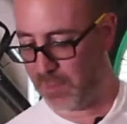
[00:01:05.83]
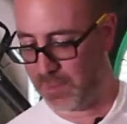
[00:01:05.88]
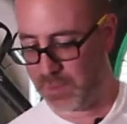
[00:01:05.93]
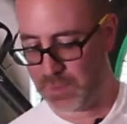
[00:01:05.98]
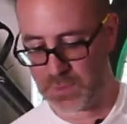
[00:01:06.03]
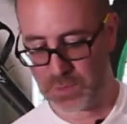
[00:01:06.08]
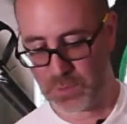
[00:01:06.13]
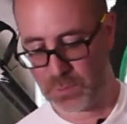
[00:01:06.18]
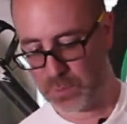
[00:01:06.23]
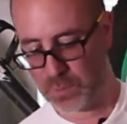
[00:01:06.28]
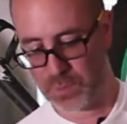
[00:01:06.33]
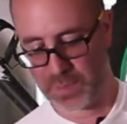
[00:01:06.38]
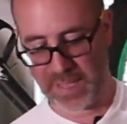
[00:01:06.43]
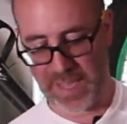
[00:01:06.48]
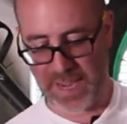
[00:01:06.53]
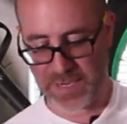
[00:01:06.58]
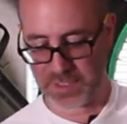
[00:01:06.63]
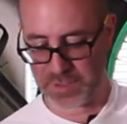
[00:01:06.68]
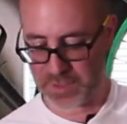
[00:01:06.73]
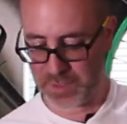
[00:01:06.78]
all these cool
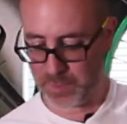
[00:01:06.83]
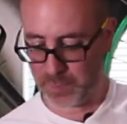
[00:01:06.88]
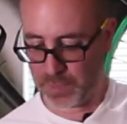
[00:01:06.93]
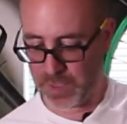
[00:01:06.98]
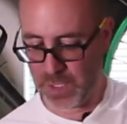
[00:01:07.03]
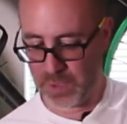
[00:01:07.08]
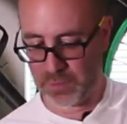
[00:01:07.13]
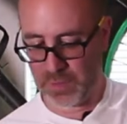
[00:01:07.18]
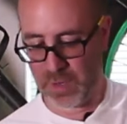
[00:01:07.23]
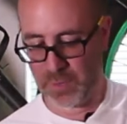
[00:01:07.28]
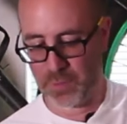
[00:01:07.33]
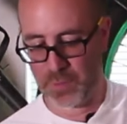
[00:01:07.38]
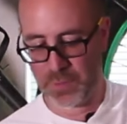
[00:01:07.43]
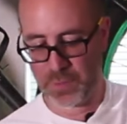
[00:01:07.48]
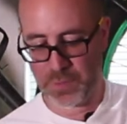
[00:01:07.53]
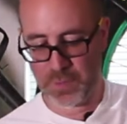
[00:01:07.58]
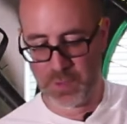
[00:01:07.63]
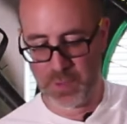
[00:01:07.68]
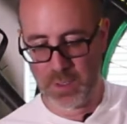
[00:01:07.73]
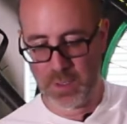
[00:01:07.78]
gadgets to play around
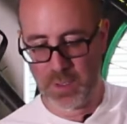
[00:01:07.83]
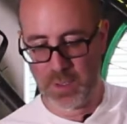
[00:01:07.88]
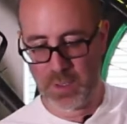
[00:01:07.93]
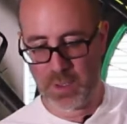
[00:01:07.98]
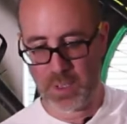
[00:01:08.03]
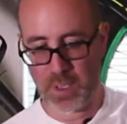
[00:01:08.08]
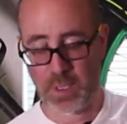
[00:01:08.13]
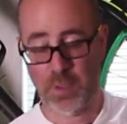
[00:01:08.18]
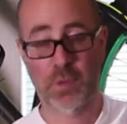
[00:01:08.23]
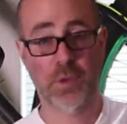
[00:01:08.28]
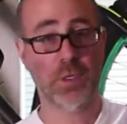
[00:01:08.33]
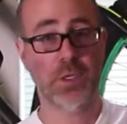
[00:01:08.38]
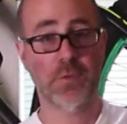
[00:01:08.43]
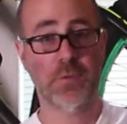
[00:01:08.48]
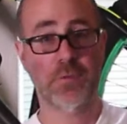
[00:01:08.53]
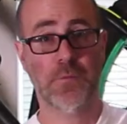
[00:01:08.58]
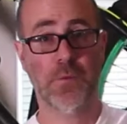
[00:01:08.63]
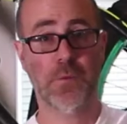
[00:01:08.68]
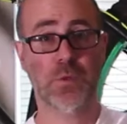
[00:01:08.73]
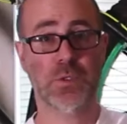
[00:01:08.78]
with, uh,
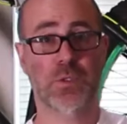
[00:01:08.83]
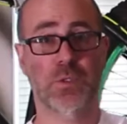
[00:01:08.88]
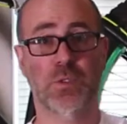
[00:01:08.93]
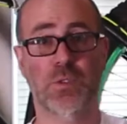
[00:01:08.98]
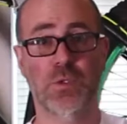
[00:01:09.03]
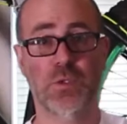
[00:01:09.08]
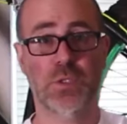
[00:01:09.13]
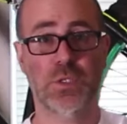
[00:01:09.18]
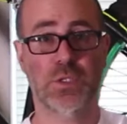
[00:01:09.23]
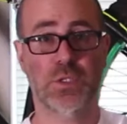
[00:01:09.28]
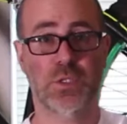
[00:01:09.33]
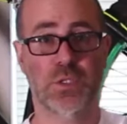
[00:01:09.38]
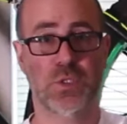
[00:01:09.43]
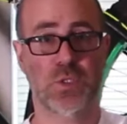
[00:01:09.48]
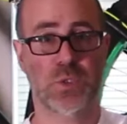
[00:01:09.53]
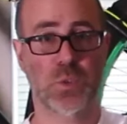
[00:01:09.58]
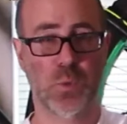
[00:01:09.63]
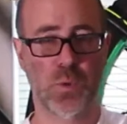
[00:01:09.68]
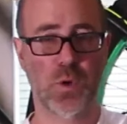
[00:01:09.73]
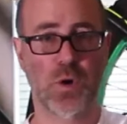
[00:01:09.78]
looking for a solution to
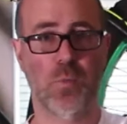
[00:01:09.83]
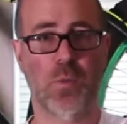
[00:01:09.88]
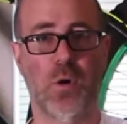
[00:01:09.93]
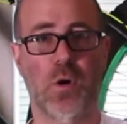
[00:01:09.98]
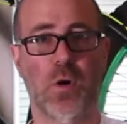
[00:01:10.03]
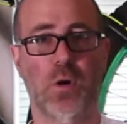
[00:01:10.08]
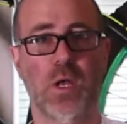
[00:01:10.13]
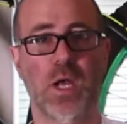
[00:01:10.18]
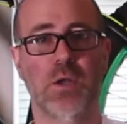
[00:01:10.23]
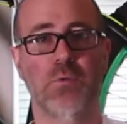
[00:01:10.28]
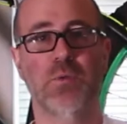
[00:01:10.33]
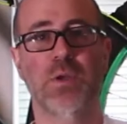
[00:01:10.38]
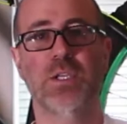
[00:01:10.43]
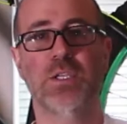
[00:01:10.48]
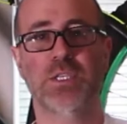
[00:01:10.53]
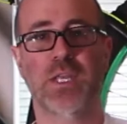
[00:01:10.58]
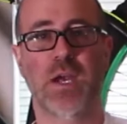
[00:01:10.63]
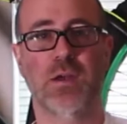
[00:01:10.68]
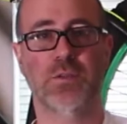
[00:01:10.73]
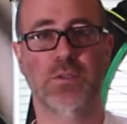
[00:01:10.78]
store them all, I
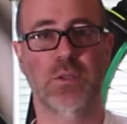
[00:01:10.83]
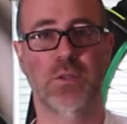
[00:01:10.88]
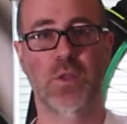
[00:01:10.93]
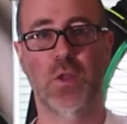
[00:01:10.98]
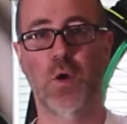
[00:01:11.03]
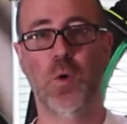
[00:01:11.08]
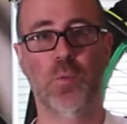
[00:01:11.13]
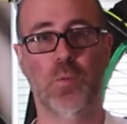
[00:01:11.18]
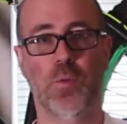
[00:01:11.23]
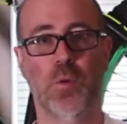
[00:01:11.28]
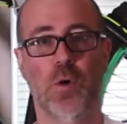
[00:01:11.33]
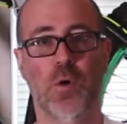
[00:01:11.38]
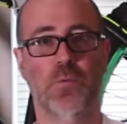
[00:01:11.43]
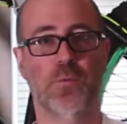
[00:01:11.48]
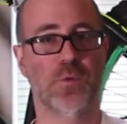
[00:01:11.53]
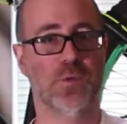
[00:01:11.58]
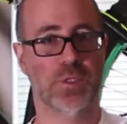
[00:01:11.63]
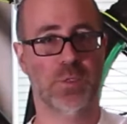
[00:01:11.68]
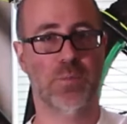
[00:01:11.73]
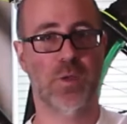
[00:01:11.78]
reached out to Lowepro
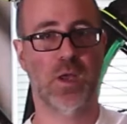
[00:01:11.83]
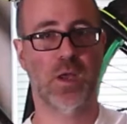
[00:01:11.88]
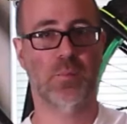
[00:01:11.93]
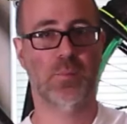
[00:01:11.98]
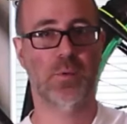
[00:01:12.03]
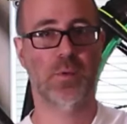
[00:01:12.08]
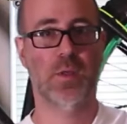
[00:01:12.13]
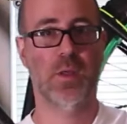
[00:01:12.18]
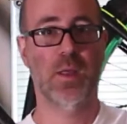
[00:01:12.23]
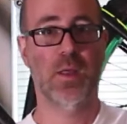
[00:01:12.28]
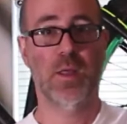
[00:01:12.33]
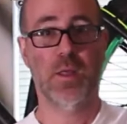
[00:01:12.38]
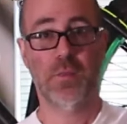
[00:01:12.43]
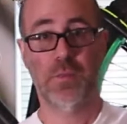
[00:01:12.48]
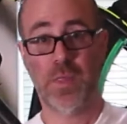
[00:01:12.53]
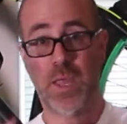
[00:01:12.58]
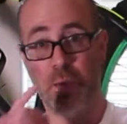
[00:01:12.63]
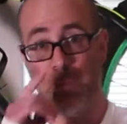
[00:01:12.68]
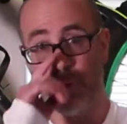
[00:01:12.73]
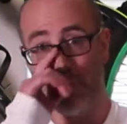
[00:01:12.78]
for some help.
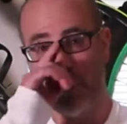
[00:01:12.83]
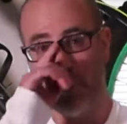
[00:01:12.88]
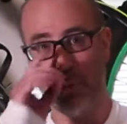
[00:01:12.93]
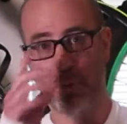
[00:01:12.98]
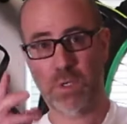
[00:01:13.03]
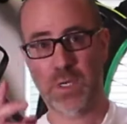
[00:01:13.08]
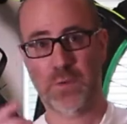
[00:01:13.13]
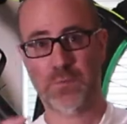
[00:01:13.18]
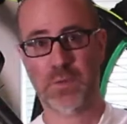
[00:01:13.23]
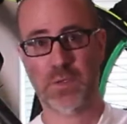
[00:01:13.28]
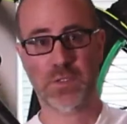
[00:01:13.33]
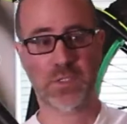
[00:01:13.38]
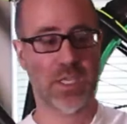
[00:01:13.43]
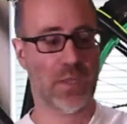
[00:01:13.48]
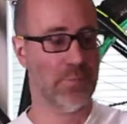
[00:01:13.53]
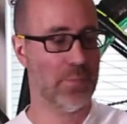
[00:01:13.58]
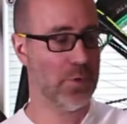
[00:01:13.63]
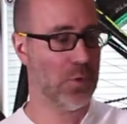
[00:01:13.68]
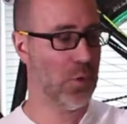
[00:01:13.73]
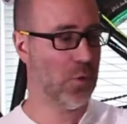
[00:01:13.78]
They were cool enough to
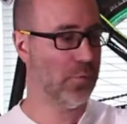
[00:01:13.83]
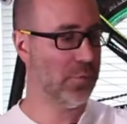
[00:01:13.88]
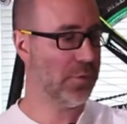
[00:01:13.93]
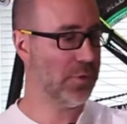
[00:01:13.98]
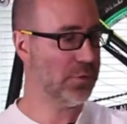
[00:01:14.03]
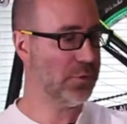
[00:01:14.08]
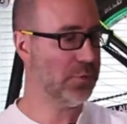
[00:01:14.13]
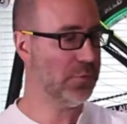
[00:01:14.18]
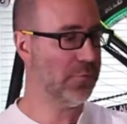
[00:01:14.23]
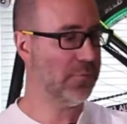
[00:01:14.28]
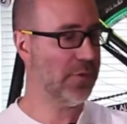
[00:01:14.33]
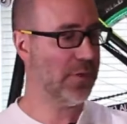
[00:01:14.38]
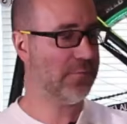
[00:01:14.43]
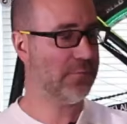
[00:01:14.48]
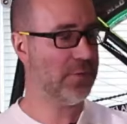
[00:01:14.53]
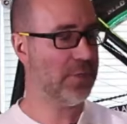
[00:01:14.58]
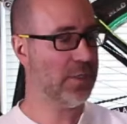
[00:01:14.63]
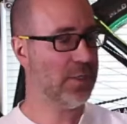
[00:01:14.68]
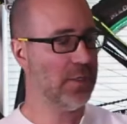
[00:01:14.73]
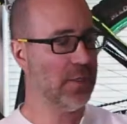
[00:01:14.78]
send me over the
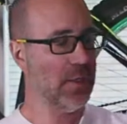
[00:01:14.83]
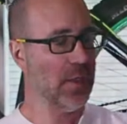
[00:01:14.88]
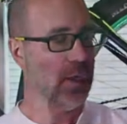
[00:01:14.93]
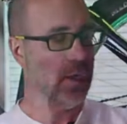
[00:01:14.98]
250